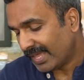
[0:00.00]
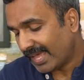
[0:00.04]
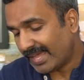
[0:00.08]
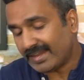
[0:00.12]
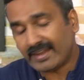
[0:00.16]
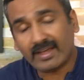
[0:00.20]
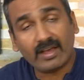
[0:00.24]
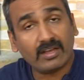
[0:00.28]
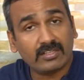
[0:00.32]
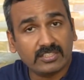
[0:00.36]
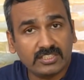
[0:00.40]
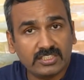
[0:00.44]

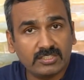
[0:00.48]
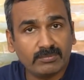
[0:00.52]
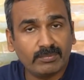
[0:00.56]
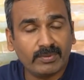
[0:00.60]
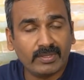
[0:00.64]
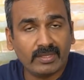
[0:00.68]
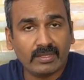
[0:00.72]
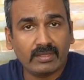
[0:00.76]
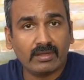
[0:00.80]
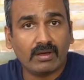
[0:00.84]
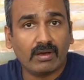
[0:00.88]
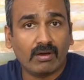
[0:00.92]
and
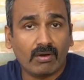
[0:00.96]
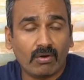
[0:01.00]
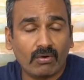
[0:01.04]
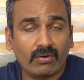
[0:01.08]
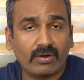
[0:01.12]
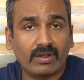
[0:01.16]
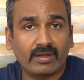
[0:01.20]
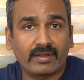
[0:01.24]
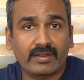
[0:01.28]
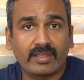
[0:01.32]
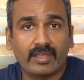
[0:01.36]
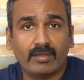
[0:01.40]
RGB
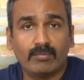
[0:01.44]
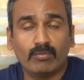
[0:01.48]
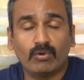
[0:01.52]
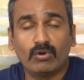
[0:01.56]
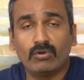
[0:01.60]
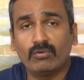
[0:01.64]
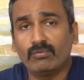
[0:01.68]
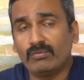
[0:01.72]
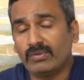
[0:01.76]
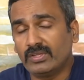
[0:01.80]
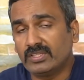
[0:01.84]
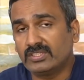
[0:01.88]
Aura
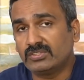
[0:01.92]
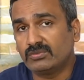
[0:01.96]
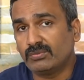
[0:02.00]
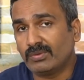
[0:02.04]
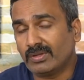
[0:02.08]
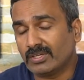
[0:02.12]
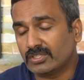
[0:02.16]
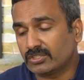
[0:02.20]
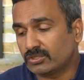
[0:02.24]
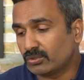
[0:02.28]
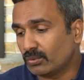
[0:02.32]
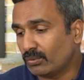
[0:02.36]
keyboard, which
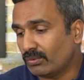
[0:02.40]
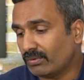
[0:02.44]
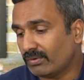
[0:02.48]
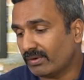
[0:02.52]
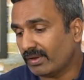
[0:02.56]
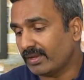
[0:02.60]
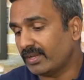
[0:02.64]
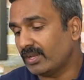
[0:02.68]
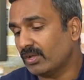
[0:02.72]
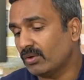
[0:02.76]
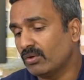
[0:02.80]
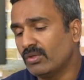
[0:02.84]
we are shown
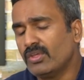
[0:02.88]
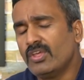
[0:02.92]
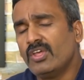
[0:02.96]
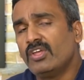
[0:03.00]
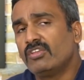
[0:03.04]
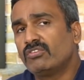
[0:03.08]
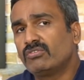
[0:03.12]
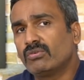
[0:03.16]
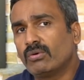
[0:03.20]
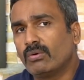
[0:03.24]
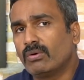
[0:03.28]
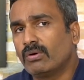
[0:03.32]
right now.
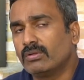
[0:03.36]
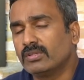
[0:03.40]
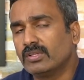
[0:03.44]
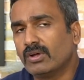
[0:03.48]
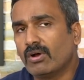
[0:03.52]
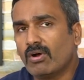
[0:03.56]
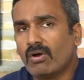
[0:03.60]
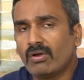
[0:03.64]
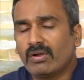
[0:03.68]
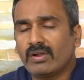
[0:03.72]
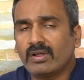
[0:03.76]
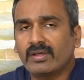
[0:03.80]
So
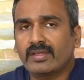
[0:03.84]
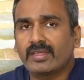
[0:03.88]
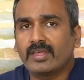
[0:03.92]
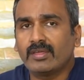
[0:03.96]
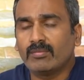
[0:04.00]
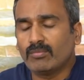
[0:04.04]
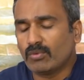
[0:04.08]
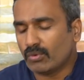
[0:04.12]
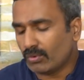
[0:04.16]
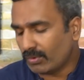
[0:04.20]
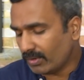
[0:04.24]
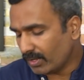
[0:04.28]
the Aura
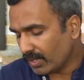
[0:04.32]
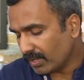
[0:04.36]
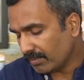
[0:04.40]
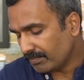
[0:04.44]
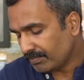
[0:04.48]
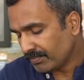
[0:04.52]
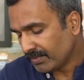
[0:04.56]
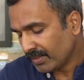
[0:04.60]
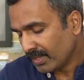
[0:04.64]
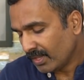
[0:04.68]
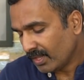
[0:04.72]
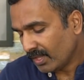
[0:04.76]
keyboard,
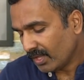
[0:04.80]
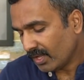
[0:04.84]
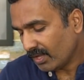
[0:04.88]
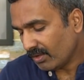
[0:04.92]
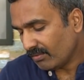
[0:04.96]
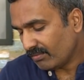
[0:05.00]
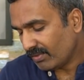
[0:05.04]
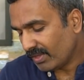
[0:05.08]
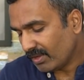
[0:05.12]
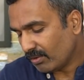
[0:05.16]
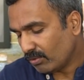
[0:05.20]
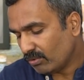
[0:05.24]

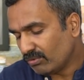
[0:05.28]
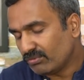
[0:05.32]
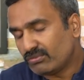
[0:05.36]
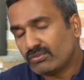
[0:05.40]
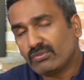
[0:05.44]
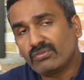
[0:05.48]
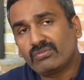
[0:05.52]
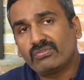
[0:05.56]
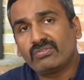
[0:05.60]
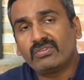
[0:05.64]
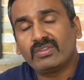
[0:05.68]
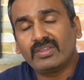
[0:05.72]
we have
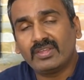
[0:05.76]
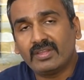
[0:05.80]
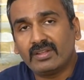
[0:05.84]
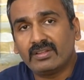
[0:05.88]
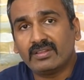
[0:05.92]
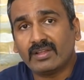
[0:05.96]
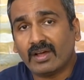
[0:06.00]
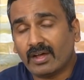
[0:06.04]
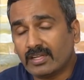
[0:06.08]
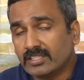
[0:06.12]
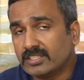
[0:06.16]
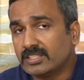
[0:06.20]
also
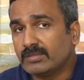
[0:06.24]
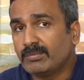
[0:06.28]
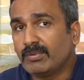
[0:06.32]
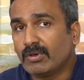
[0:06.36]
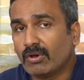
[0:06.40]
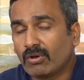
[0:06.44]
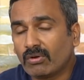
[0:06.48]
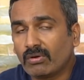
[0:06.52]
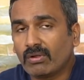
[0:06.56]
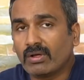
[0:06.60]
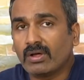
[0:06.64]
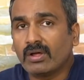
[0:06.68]
seen the RGB
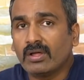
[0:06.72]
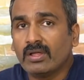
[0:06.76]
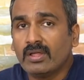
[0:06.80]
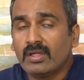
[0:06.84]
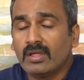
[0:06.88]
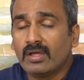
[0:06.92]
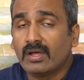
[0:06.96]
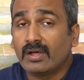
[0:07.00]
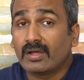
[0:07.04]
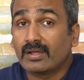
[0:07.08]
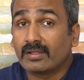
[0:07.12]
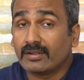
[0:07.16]
Aura,
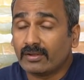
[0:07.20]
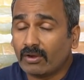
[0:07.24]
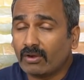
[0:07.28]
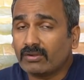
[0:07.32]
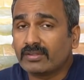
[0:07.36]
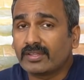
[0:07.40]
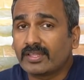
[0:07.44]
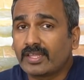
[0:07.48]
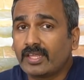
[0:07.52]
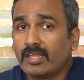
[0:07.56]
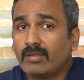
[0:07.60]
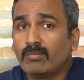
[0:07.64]

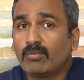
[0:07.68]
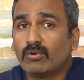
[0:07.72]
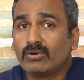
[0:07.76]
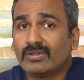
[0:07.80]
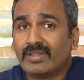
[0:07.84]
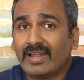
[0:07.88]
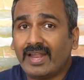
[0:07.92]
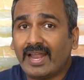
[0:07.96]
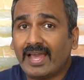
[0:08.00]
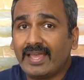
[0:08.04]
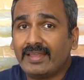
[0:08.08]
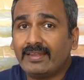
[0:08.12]
not the
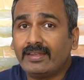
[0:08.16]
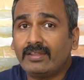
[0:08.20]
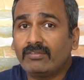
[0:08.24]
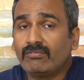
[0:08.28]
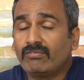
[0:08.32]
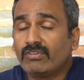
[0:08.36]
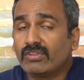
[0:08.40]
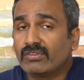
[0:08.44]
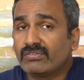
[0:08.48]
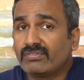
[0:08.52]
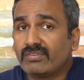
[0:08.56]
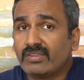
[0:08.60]
keyboard, the
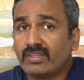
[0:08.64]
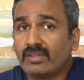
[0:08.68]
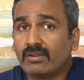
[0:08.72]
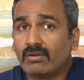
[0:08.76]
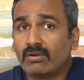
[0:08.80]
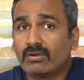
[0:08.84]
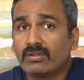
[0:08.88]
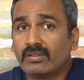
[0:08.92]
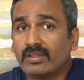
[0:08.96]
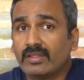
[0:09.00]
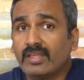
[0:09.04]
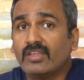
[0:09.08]
lighting we have seen
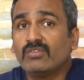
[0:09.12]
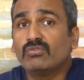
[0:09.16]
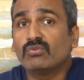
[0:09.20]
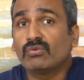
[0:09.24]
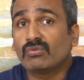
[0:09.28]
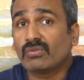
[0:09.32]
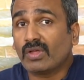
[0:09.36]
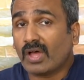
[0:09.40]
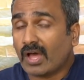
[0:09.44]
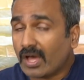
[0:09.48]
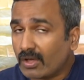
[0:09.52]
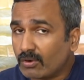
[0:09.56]
on the
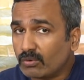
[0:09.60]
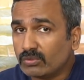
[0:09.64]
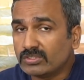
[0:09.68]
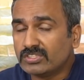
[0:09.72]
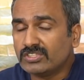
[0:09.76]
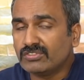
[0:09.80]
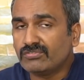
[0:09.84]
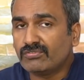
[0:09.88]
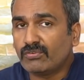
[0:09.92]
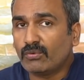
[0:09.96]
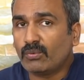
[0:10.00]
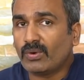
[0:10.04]
ASUS
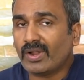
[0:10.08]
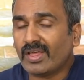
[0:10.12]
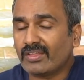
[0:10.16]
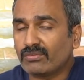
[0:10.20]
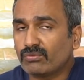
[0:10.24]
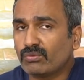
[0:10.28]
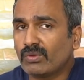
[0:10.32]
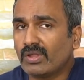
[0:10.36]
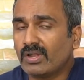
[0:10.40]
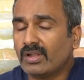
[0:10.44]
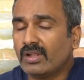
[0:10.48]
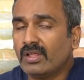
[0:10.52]
ROG phone
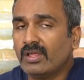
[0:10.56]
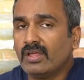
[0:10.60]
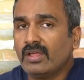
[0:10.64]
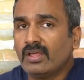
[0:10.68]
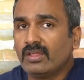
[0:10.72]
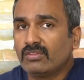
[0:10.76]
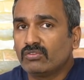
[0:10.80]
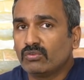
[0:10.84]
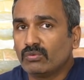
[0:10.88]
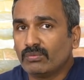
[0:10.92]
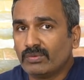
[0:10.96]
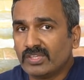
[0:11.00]
as well,
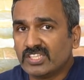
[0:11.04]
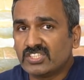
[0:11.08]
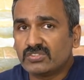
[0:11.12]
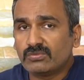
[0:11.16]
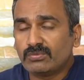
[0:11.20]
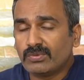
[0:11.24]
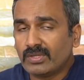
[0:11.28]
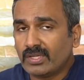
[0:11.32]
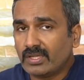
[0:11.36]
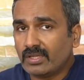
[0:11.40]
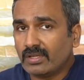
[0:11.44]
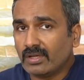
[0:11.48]
so
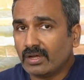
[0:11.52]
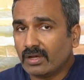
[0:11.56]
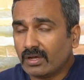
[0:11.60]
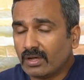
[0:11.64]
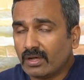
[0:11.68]
which we